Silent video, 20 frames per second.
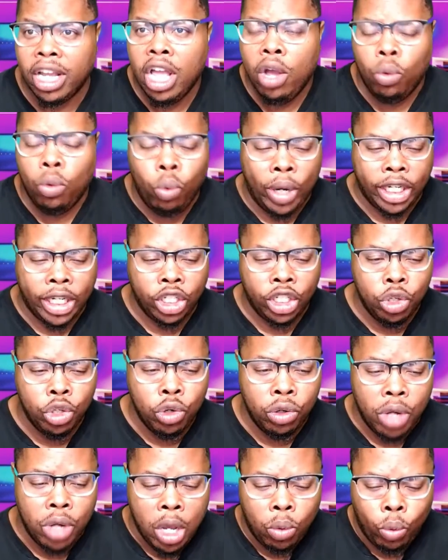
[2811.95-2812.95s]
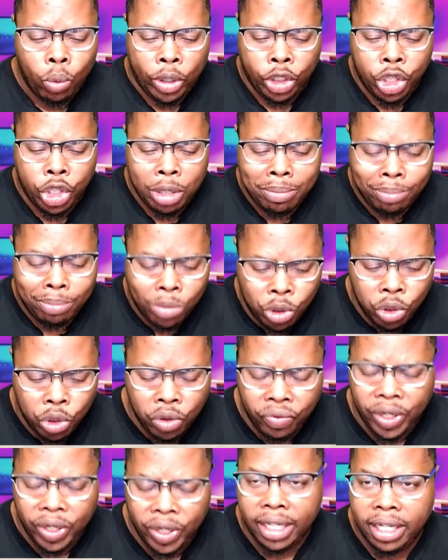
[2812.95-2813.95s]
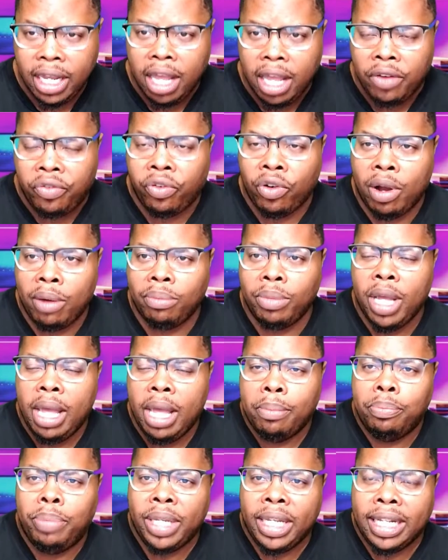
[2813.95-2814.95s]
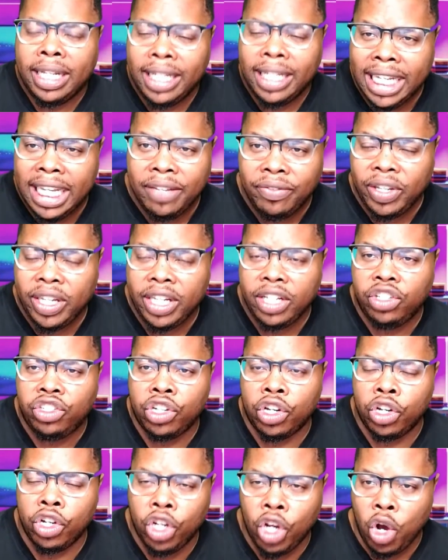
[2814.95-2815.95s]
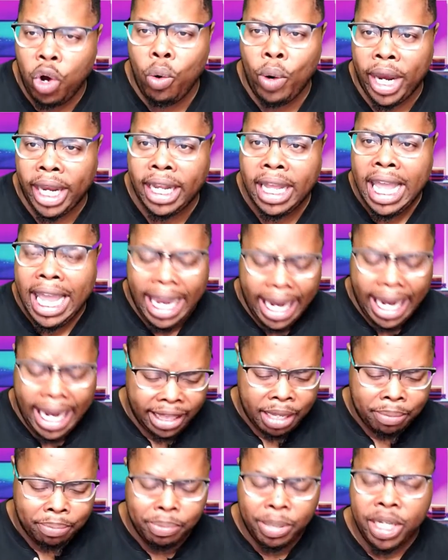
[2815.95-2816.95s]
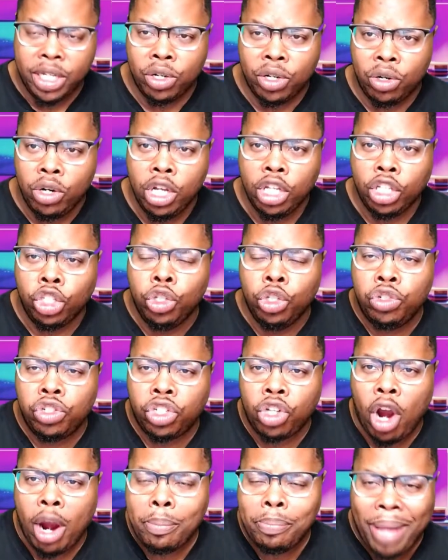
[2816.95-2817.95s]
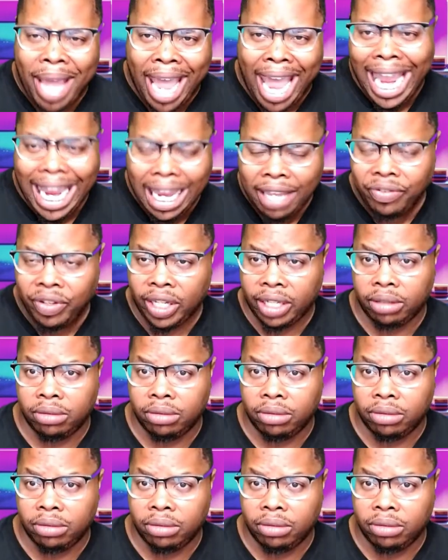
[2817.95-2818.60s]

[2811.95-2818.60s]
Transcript: When you when you're moving from believing to knowing, in the middle, you start behaving.